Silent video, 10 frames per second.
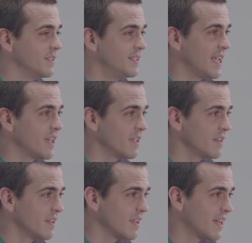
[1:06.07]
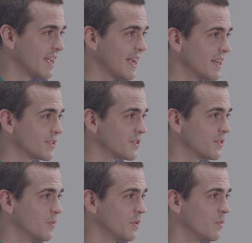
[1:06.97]
Dan, I asked,
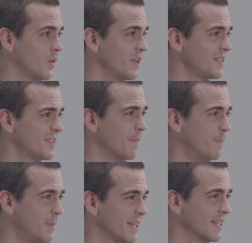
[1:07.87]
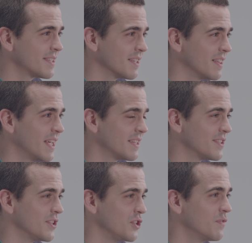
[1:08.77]
what is the biggest
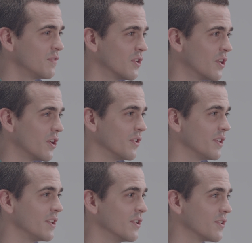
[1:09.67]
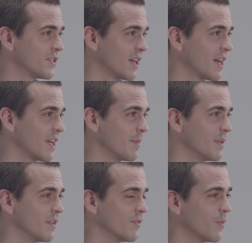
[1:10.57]
lesson you've learned in your time
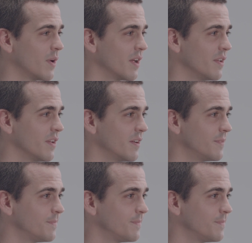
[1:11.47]
in Rwanda?